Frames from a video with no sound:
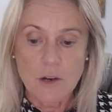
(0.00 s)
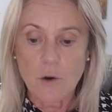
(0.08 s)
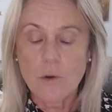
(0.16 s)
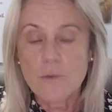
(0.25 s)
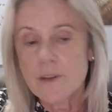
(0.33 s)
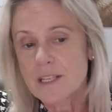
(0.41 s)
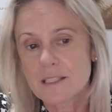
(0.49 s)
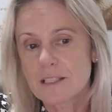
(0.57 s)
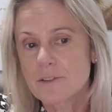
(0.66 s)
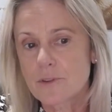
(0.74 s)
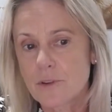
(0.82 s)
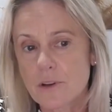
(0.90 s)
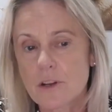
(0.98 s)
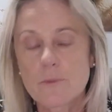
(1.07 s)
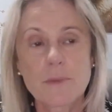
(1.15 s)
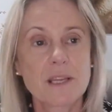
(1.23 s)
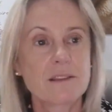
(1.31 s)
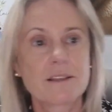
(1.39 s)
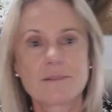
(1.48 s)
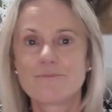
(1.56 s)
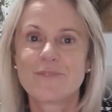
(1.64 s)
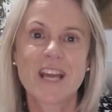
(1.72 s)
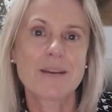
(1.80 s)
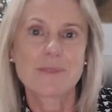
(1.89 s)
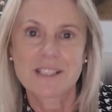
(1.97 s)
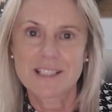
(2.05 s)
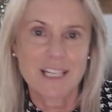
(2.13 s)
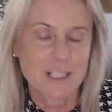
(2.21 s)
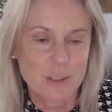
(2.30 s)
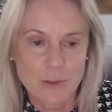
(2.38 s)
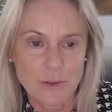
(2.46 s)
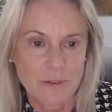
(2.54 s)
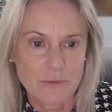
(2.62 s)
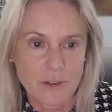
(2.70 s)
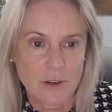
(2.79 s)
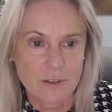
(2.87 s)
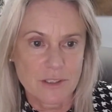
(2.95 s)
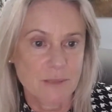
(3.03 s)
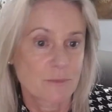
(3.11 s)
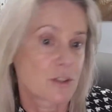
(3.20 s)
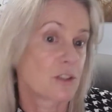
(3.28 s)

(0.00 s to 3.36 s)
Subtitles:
All these it could be the neighbours next door have got some